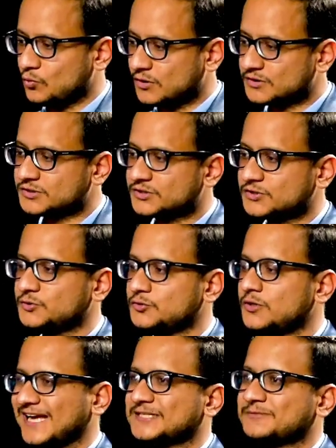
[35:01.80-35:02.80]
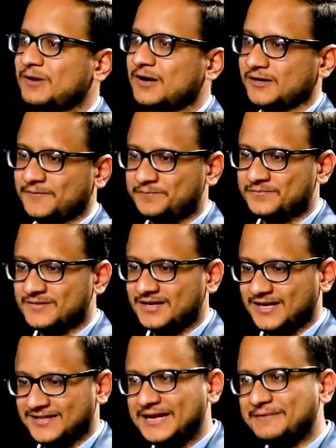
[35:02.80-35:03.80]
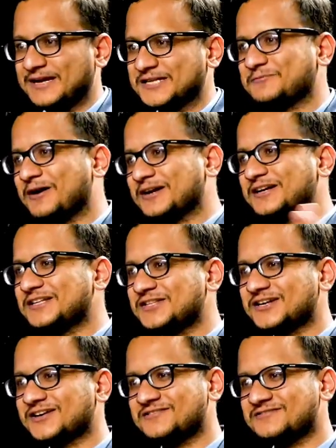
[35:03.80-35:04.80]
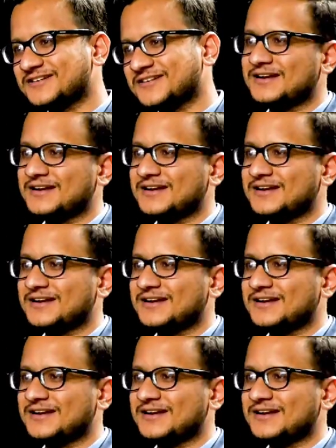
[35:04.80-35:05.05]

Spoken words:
wants to expand, and they have expanded in their country.